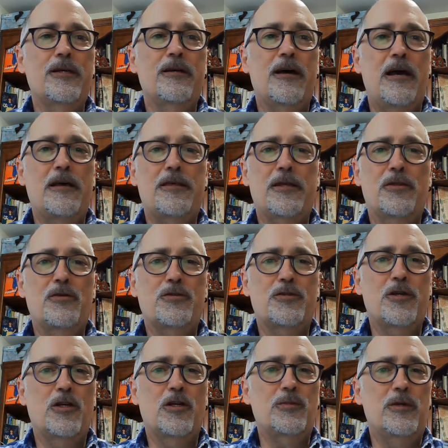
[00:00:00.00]
I think there's
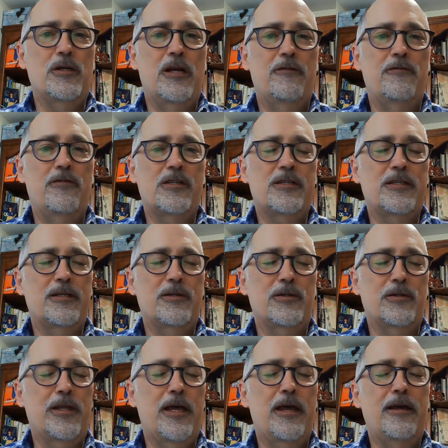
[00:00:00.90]
judgment every single
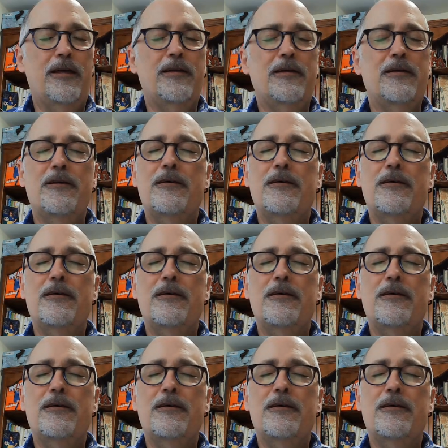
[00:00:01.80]
day.